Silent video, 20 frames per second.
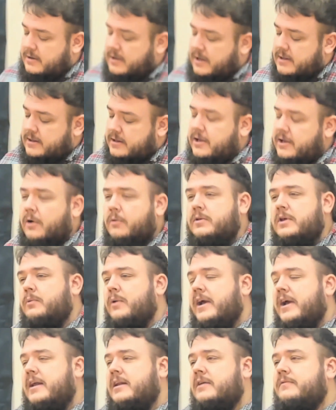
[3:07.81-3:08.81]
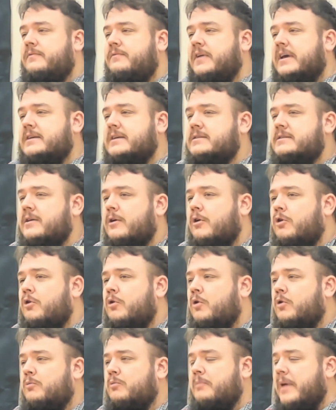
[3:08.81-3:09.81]
And the only way to fix the
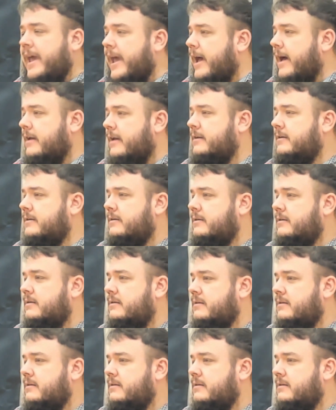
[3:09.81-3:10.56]
whole man